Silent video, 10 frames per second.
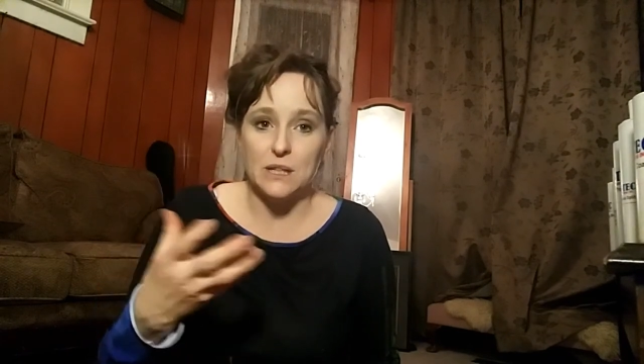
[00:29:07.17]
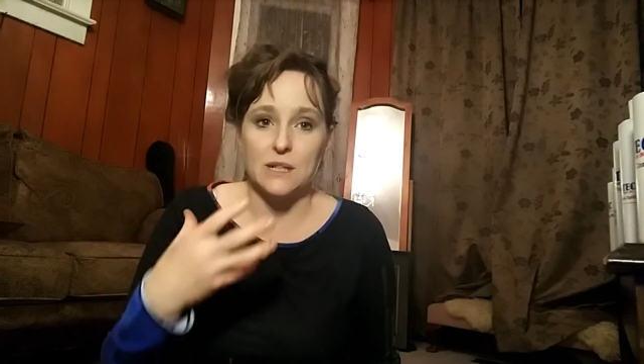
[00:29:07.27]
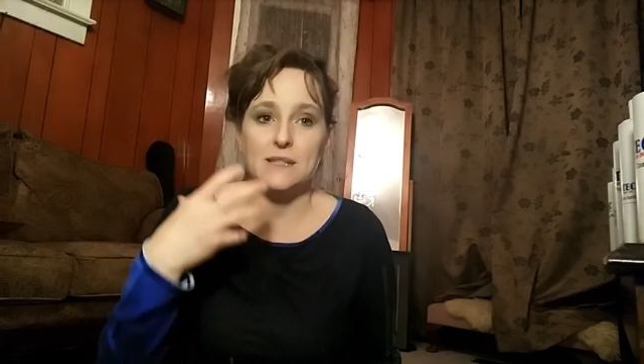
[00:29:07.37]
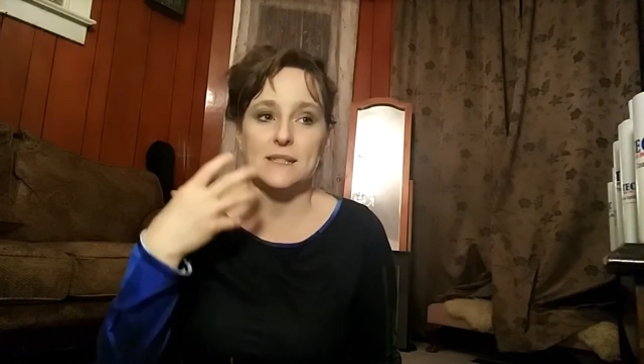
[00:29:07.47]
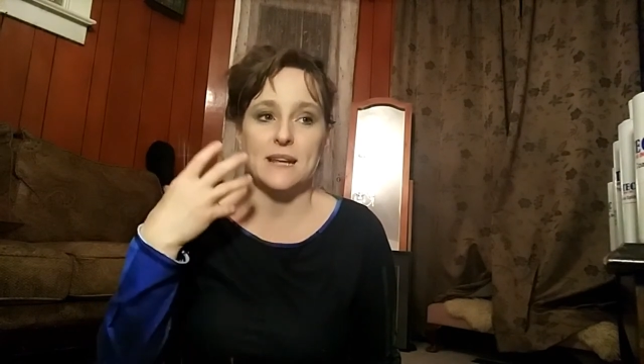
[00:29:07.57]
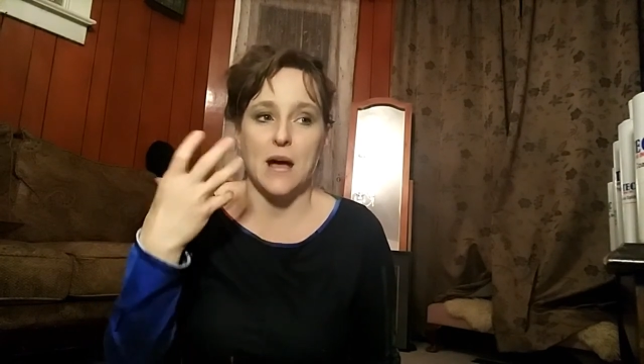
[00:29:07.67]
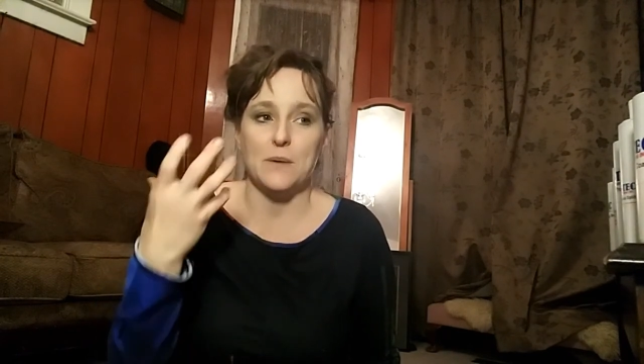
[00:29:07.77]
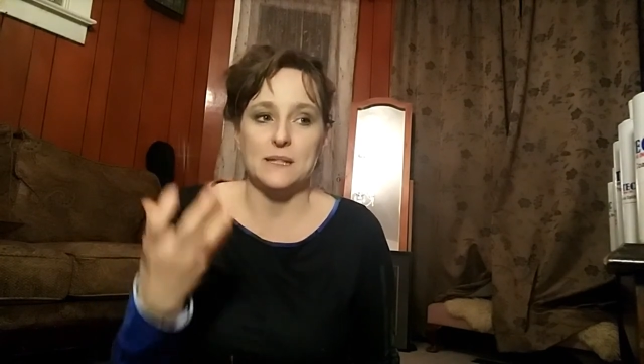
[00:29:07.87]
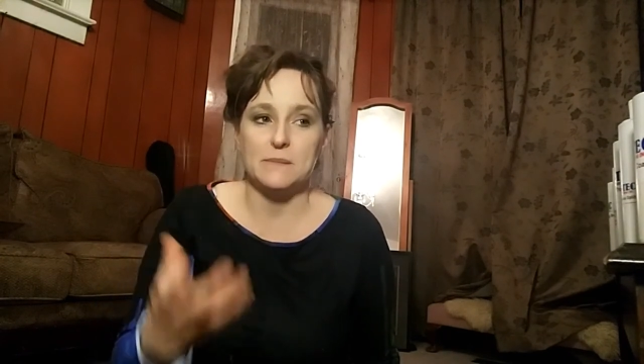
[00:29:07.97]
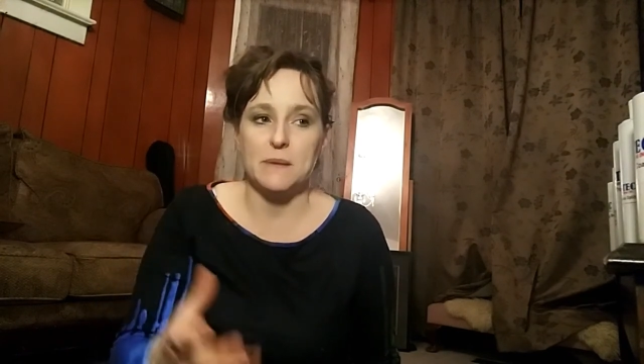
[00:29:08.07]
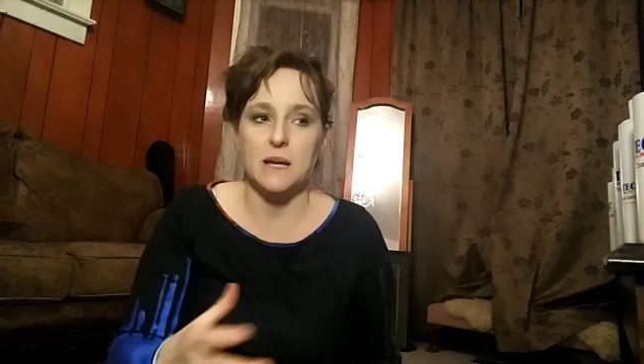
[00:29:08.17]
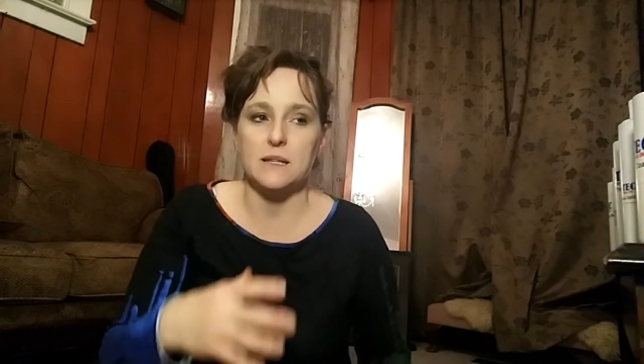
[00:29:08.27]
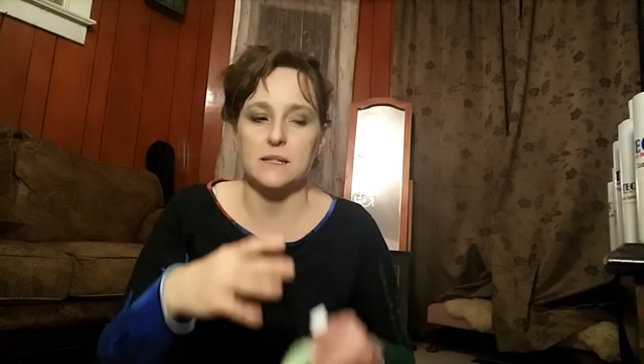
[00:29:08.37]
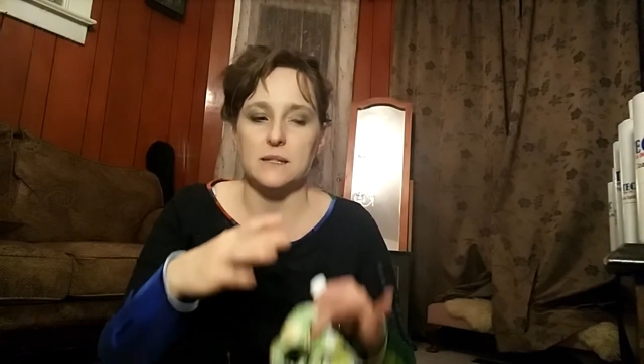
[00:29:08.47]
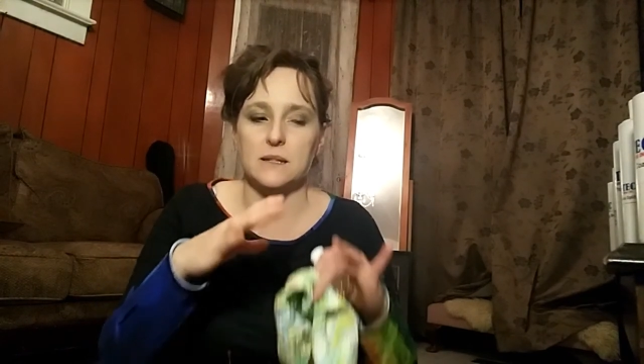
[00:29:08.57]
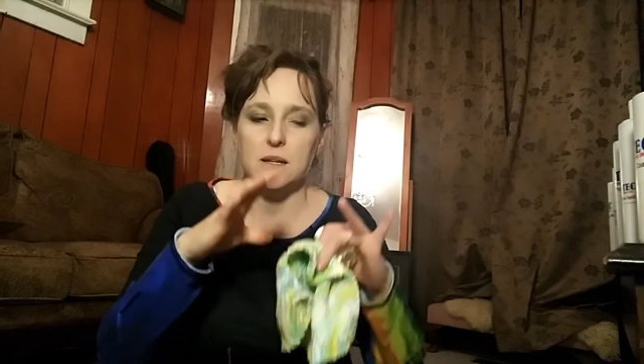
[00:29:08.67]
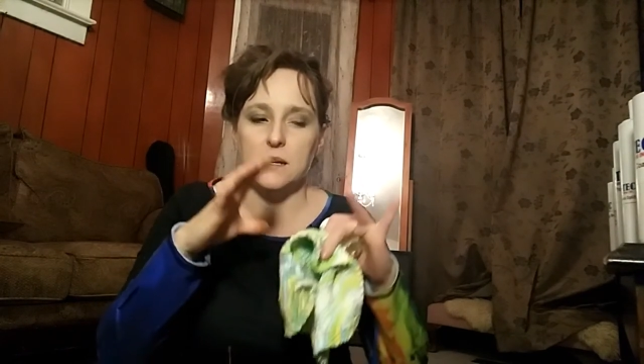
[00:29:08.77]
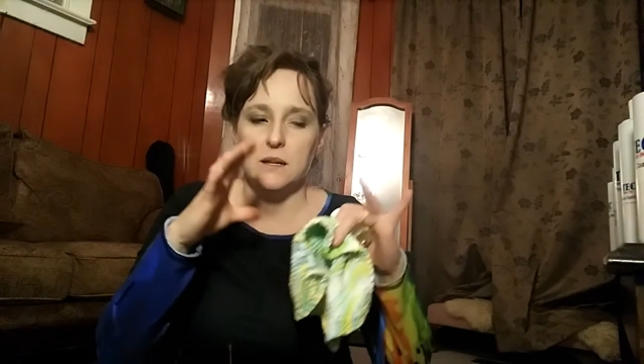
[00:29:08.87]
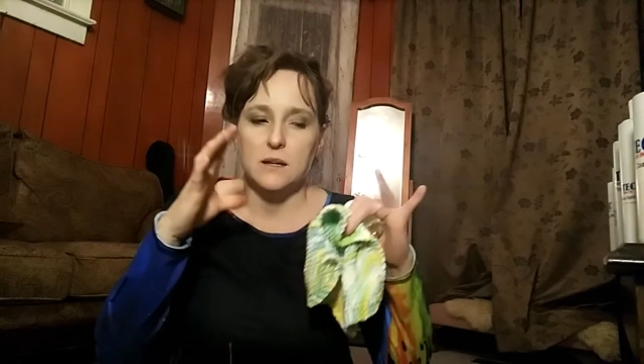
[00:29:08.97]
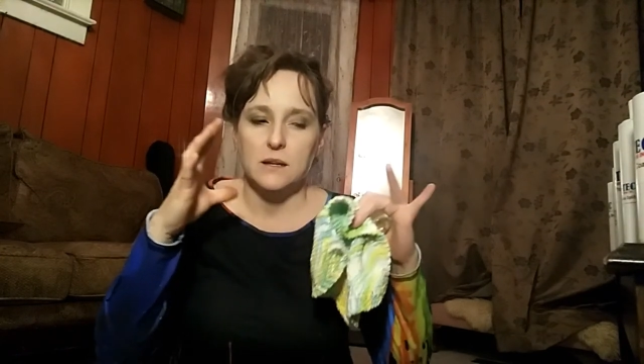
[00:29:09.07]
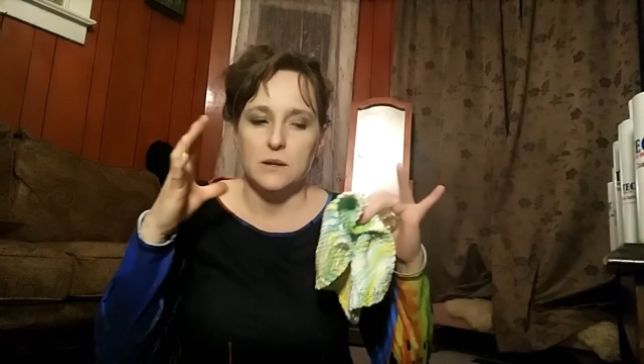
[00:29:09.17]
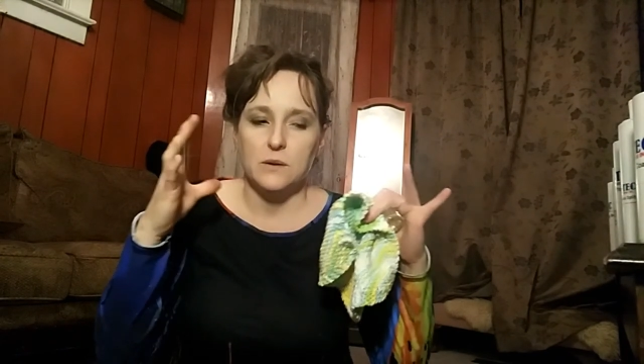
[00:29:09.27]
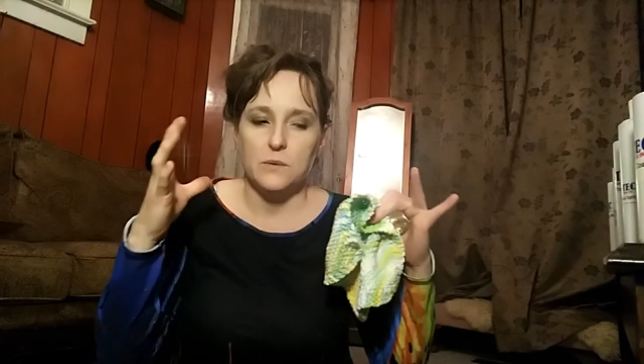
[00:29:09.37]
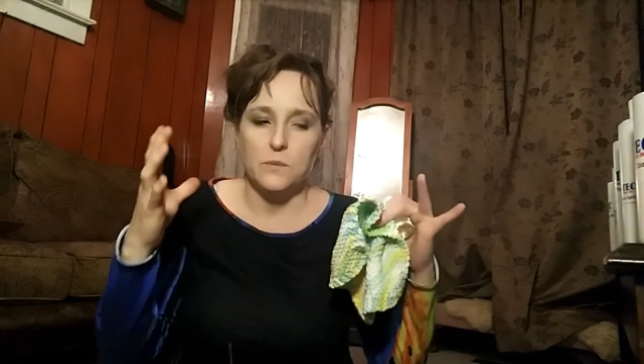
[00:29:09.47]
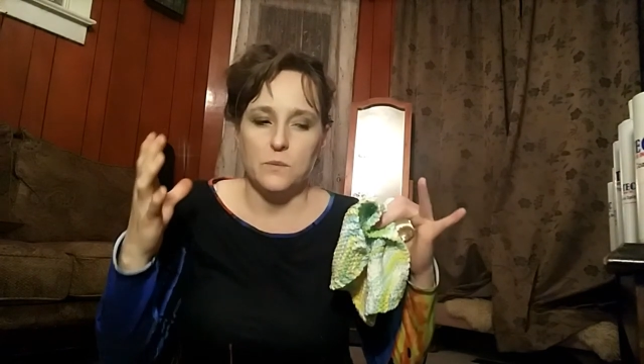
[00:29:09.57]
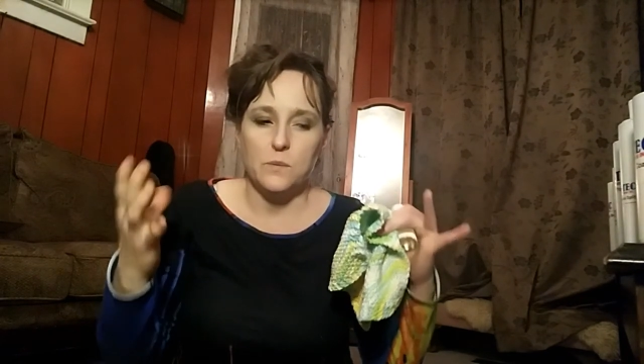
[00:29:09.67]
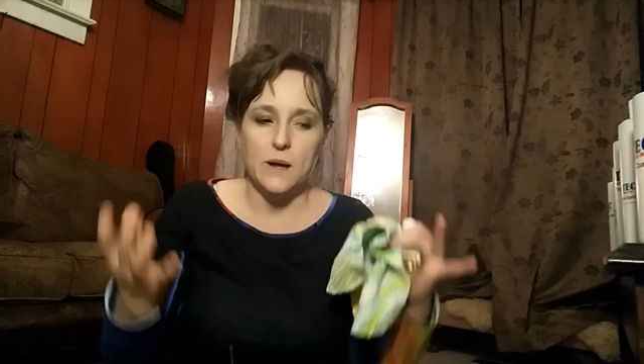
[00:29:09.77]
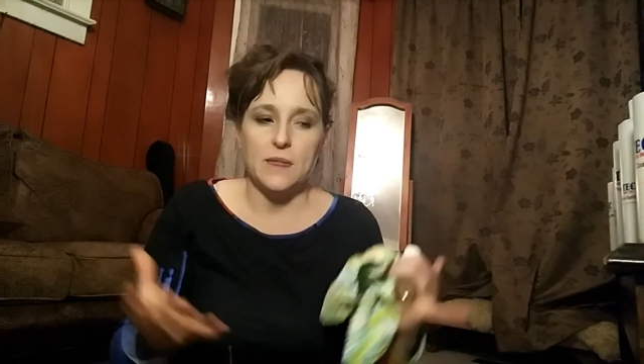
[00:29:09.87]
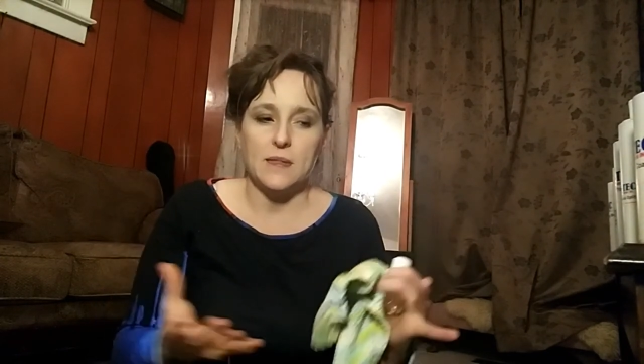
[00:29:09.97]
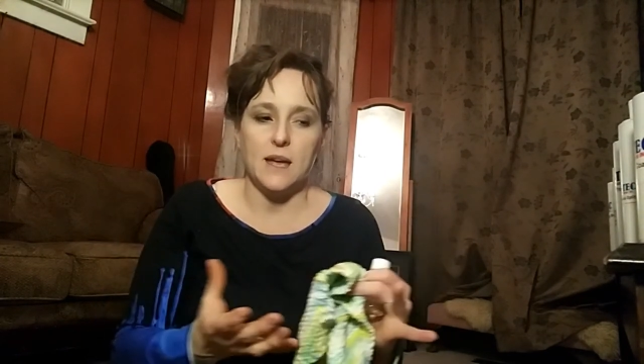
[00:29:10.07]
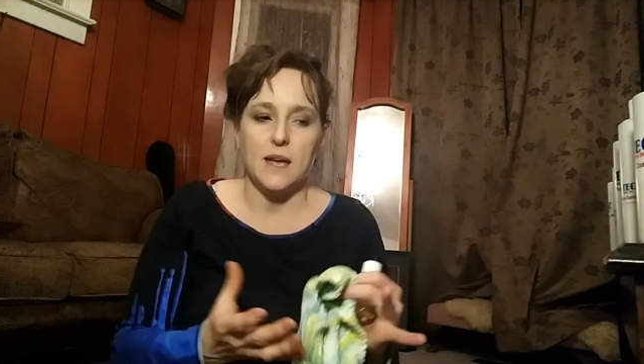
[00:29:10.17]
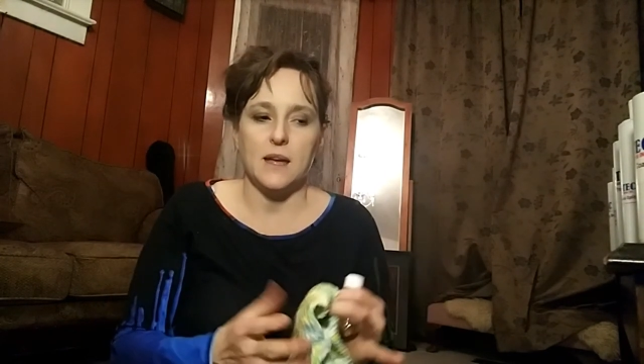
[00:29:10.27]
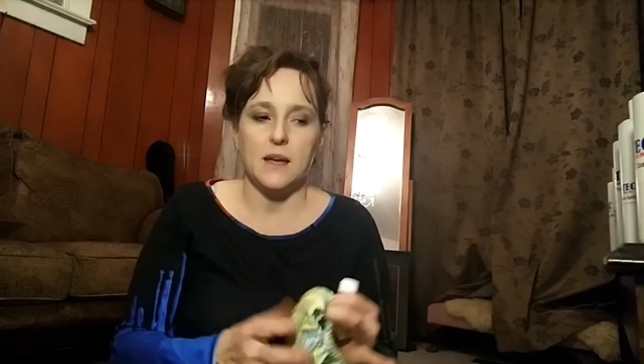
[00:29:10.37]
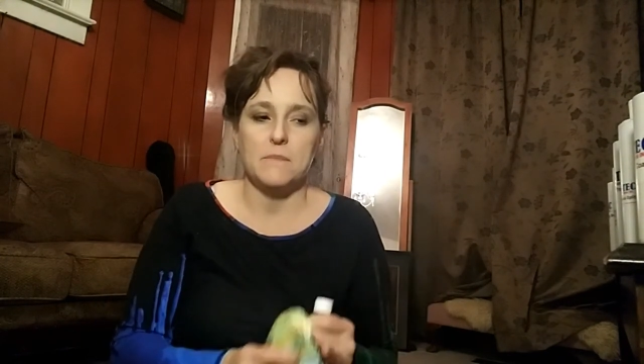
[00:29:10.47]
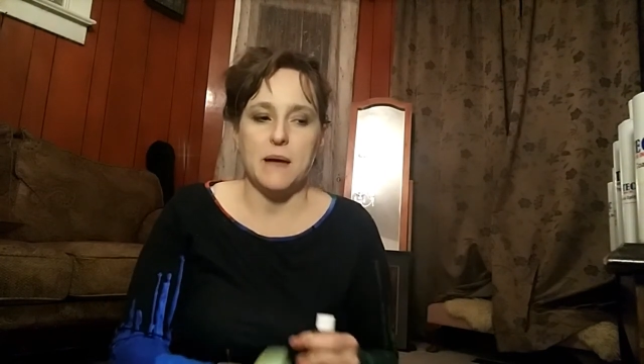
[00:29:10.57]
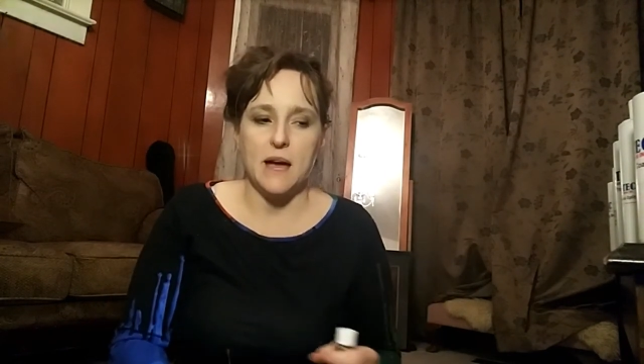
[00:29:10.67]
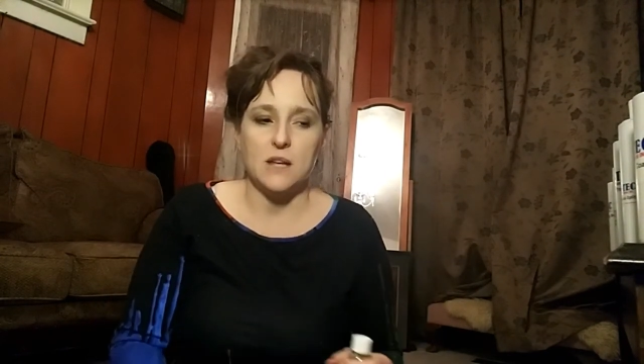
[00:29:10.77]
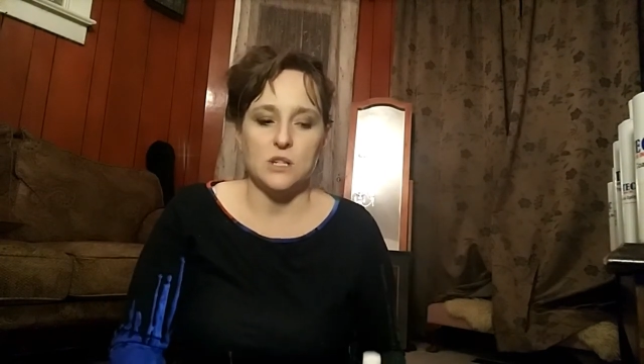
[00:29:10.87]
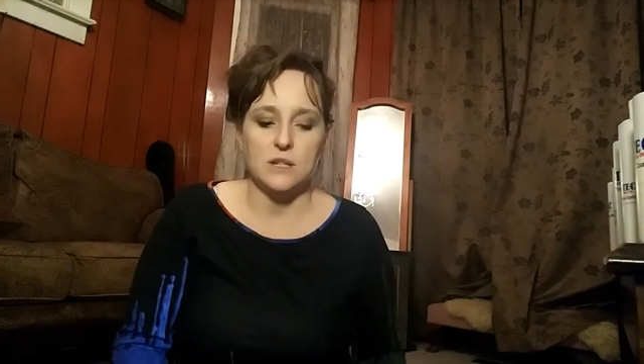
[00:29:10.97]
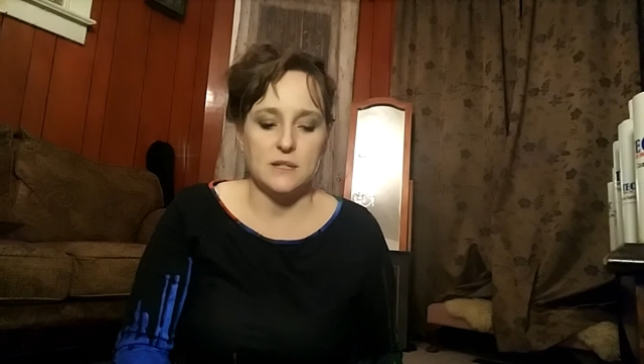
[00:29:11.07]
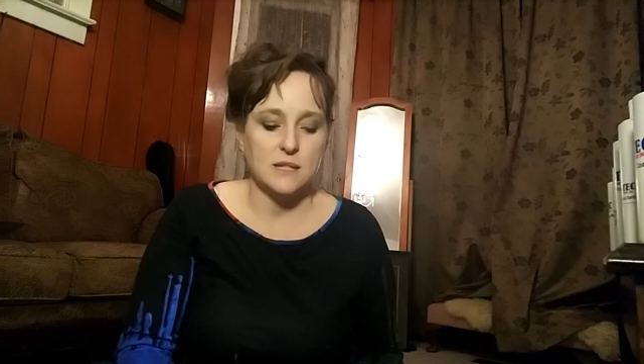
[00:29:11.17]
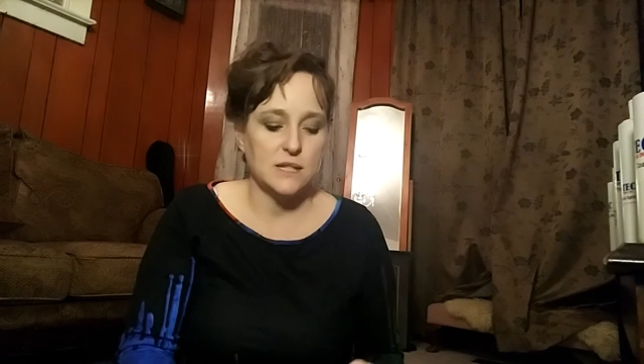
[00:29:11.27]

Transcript: looks and how it smells and what they imagined.